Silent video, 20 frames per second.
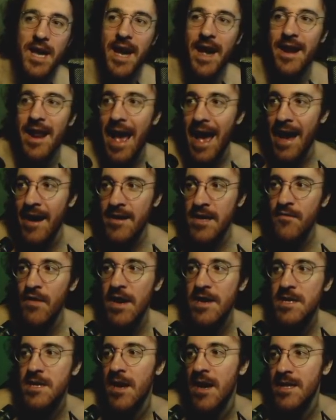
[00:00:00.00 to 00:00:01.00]
side,
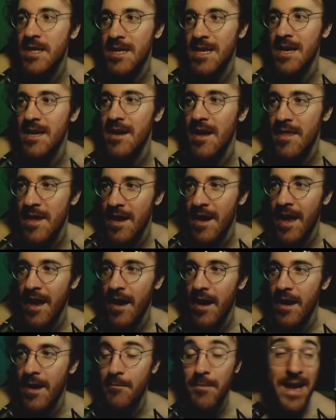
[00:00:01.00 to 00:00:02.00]
activate his cutscene, and
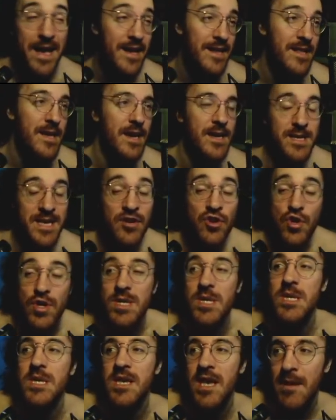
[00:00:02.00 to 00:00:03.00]
then
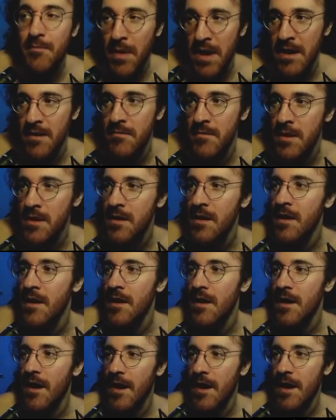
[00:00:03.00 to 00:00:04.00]
essentially skip him.
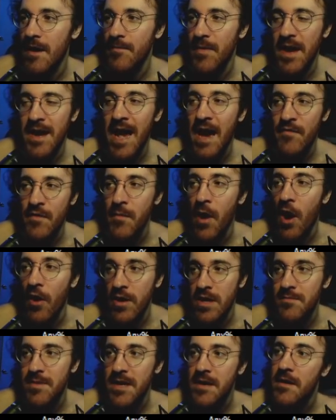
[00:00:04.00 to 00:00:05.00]
And have him
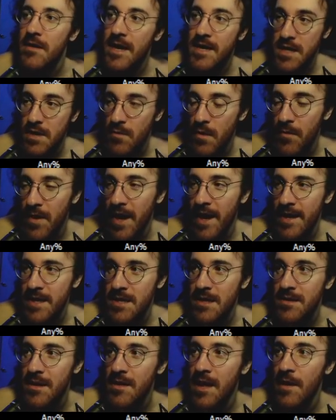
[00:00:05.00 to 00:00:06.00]
already be collected when we
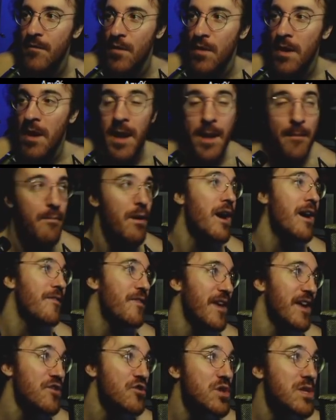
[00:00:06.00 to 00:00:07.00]
exit the level.
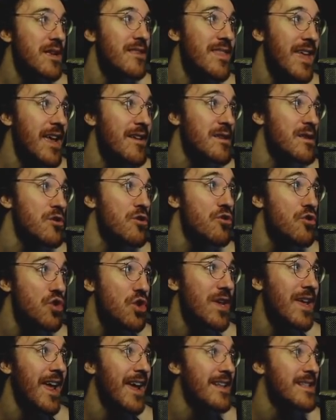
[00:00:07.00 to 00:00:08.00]
But the interesting thing is you
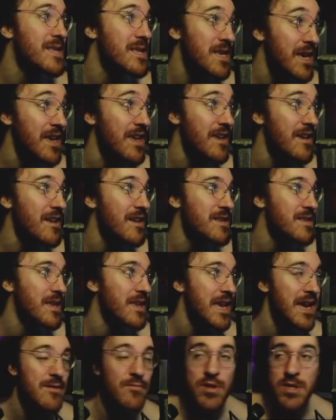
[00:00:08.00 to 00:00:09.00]
usually can't see because
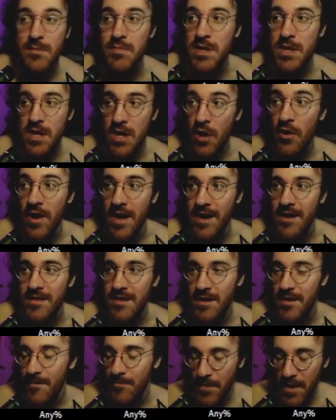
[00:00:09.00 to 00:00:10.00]
the camera's obscuring,
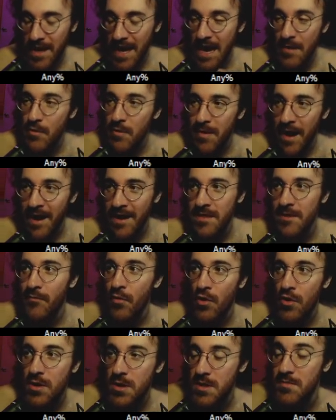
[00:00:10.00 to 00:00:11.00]
the camera behind the
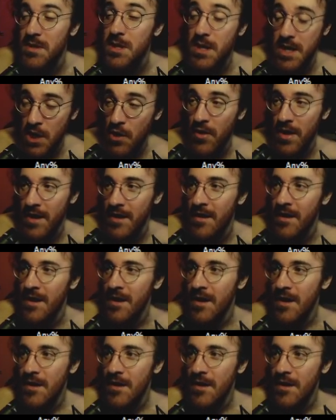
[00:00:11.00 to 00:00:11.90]
portal is obscuring